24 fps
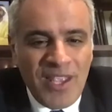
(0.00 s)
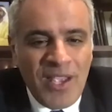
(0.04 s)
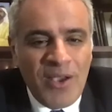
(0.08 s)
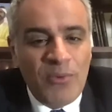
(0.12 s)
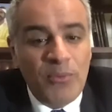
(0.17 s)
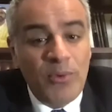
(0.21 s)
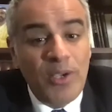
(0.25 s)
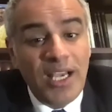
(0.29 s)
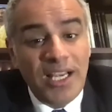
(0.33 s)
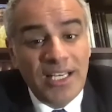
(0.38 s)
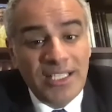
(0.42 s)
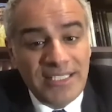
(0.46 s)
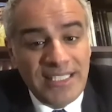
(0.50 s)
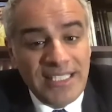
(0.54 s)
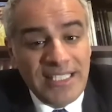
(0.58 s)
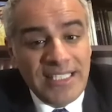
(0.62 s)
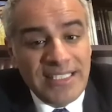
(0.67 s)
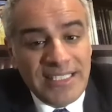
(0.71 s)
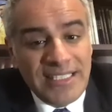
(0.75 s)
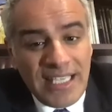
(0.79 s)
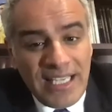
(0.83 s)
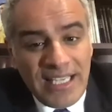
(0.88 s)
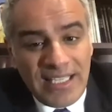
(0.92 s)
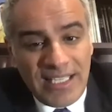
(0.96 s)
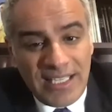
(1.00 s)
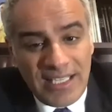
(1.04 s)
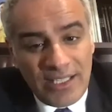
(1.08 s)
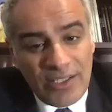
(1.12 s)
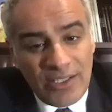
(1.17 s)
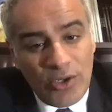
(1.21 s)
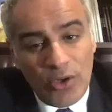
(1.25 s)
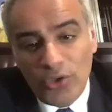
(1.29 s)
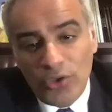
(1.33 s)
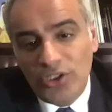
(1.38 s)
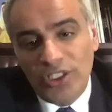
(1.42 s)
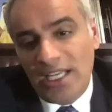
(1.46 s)
We are still taking
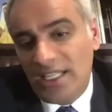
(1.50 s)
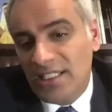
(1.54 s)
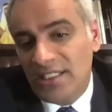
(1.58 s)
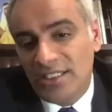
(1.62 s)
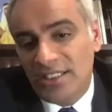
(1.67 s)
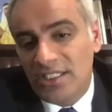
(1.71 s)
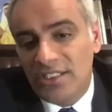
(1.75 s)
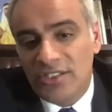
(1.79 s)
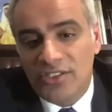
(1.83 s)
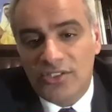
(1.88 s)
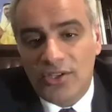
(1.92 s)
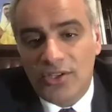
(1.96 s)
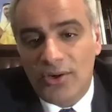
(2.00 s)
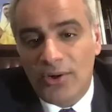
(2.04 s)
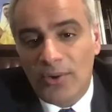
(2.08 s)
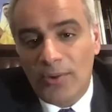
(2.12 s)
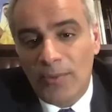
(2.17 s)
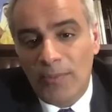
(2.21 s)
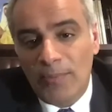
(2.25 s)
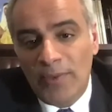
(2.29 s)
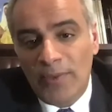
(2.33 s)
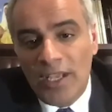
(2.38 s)
no chances, though.